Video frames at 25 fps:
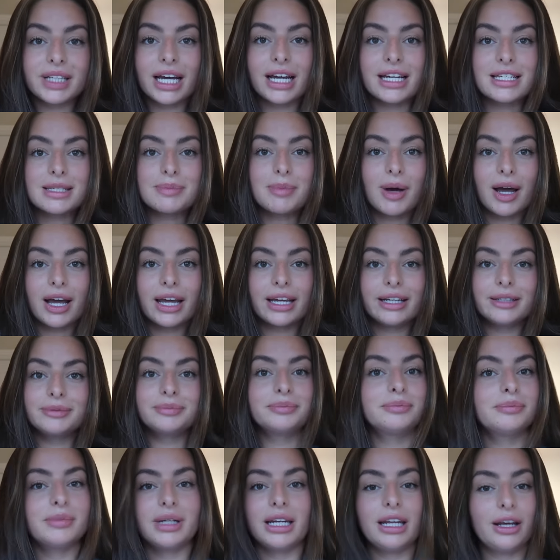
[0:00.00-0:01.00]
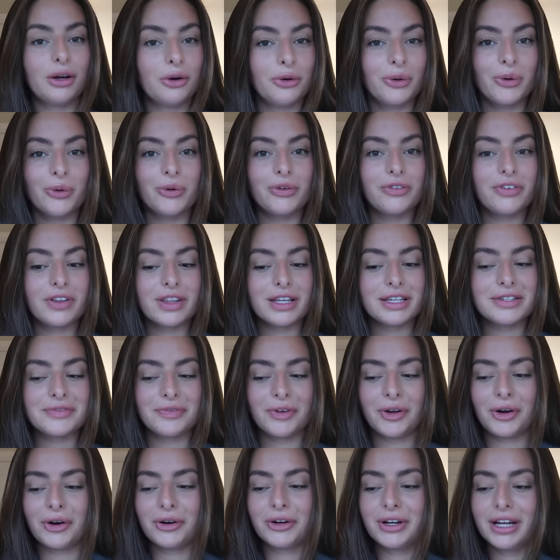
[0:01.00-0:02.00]
that is my mini haul for this
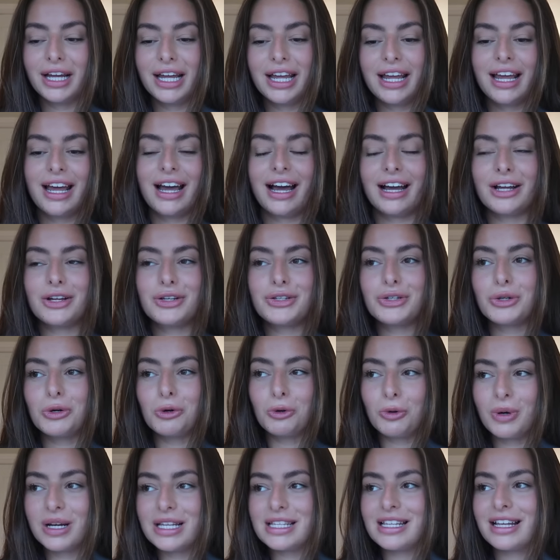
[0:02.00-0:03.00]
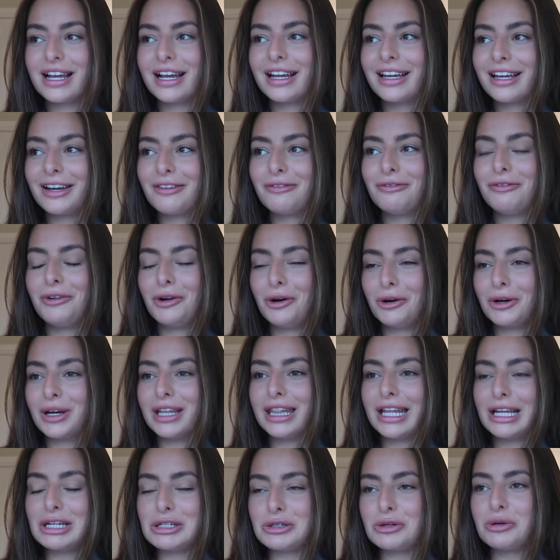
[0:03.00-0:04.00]
vlog i used to always like vlog
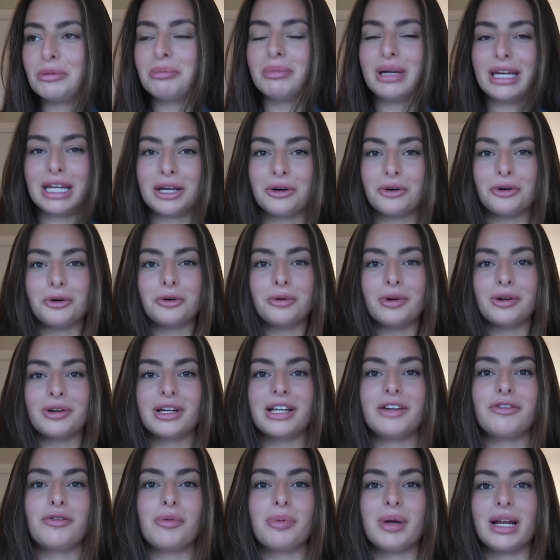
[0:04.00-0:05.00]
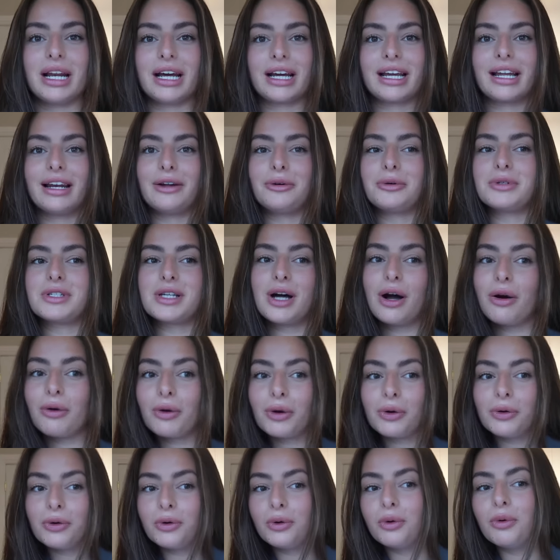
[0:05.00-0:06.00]
and then do a mini haul it would either be like a little
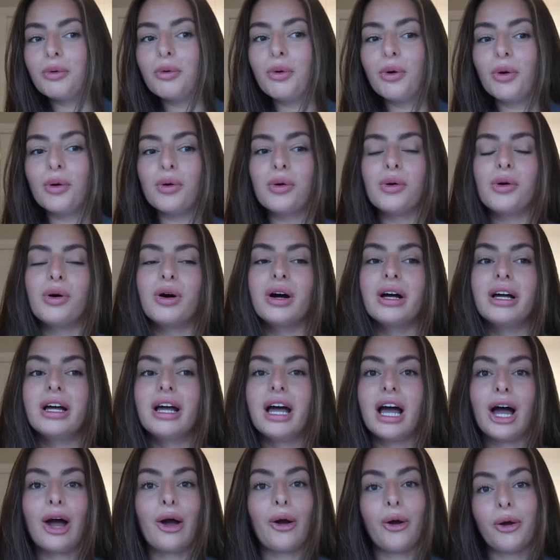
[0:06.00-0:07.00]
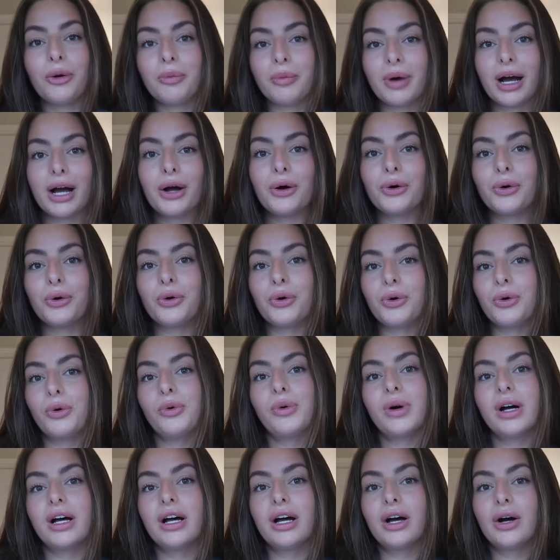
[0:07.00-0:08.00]
zara haul or a homeware
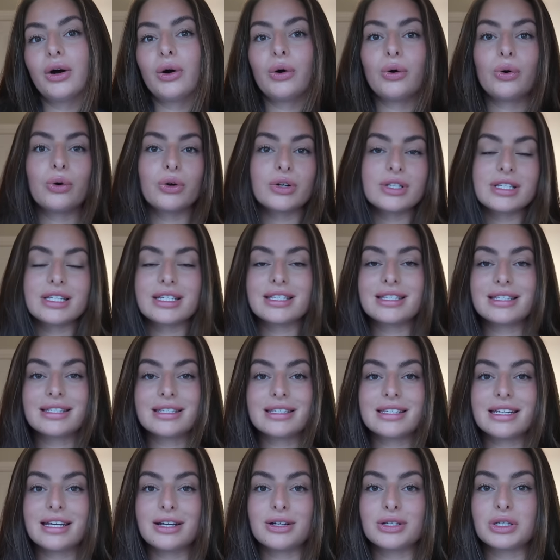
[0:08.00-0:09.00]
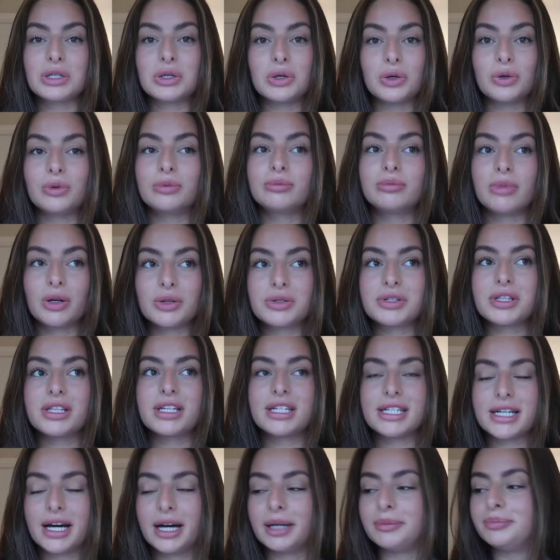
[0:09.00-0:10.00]
haul or a and seekers haul most of the
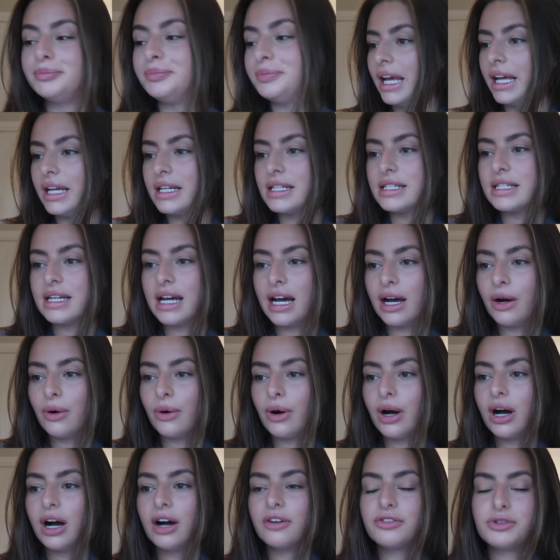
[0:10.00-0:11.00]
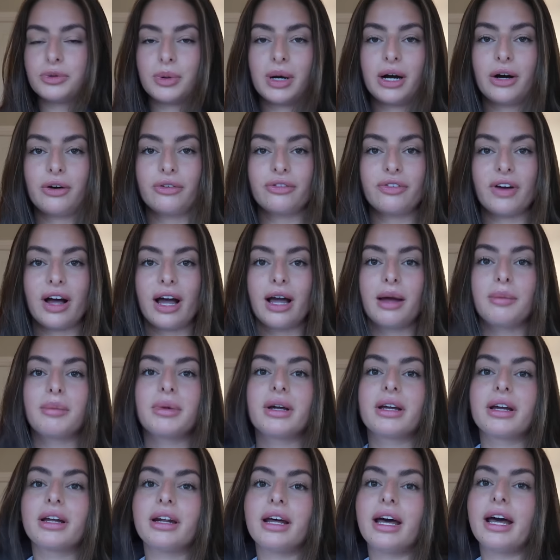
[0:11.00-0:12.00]
time it is now half 12 i'm
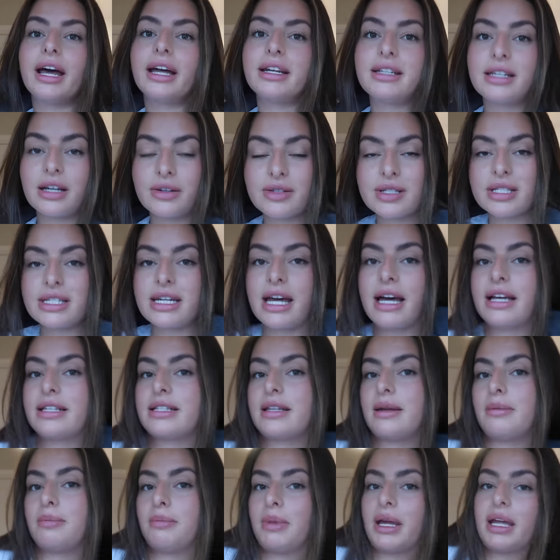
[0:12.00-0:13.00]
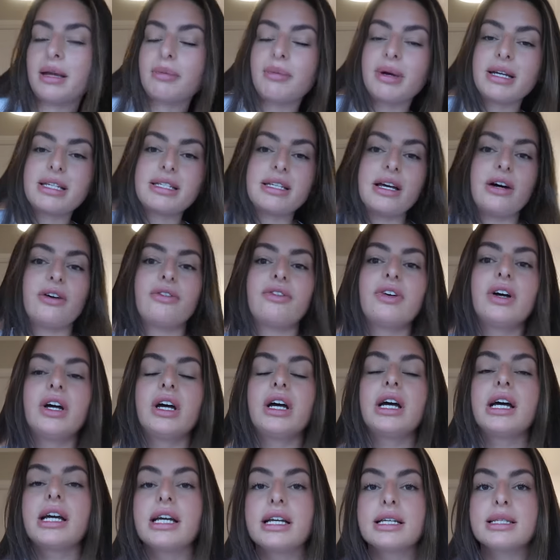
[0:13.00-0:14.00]
gonna head downstairs and make myself
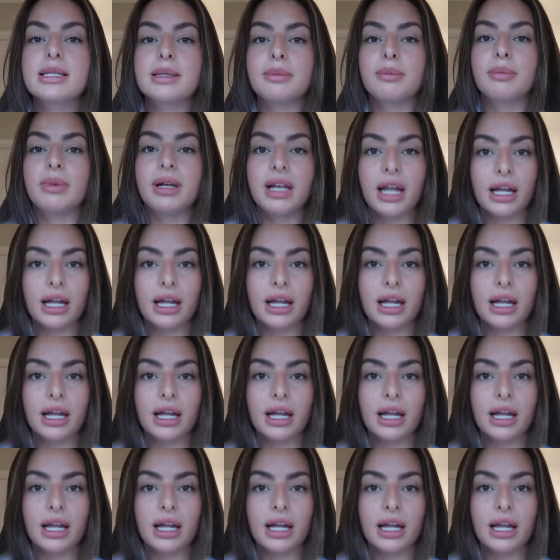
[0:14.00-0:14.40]
some